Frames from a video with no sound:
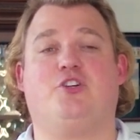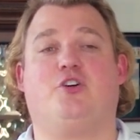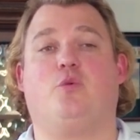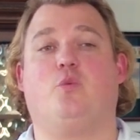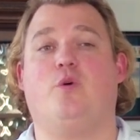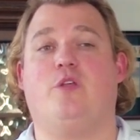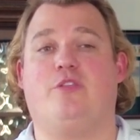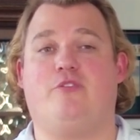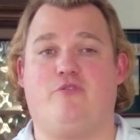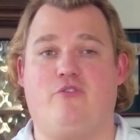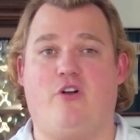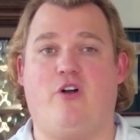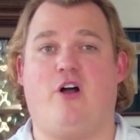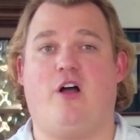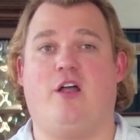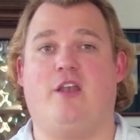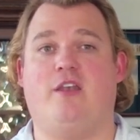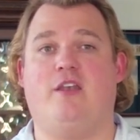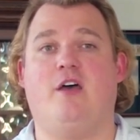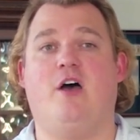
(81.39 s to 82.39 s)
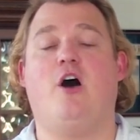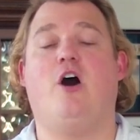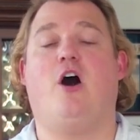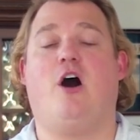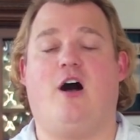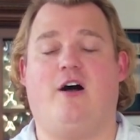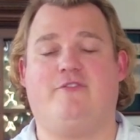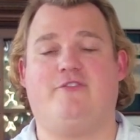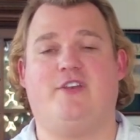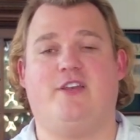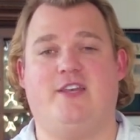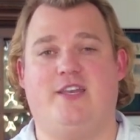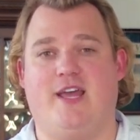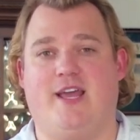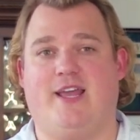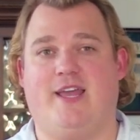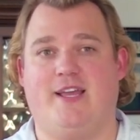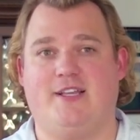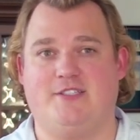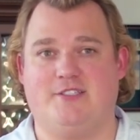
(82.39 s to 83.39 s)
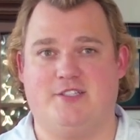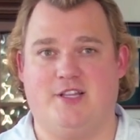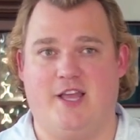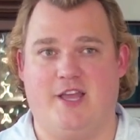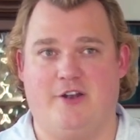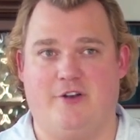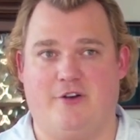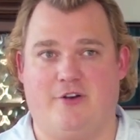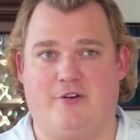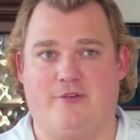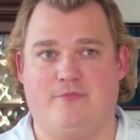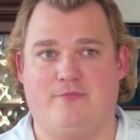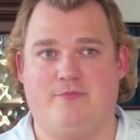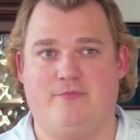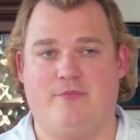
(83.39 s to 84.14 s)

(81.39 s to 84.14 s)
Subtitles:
are withdrawn, often decades later.